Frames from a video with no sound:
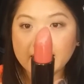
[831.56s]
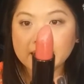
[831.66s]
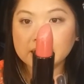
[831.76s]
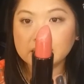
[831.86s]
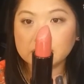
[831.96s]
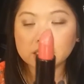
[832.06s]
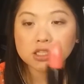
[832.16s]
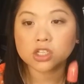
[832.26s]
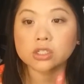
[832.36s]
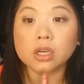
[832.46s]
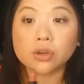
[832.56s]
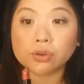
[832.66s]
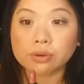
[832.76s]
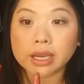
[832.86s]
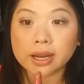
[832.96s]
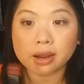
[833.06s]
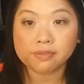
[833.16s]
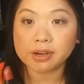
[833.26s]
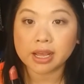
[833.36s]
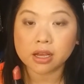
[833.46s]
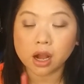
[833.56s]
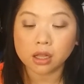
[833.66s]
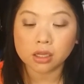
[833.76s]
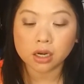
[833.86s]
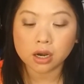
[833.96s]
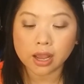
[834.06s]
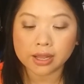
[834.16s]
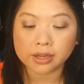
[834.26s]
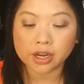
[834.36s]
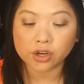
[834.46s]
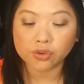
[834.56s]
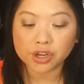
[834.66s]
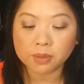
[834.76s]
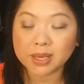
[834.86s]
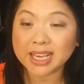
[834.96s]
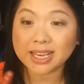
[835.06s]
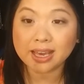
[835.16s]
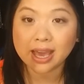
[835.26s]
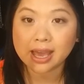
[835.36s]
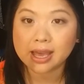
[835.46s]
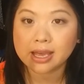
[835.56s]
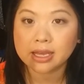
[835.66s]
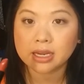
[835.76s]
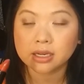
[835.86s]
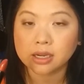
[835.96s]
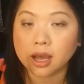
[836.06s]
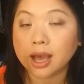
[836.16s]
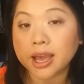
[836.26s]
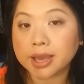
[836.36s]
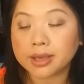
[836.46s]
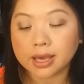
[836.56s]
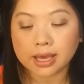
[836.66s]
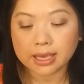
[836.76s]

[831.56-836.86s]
And this is just a great everyday color and they're creamy and I,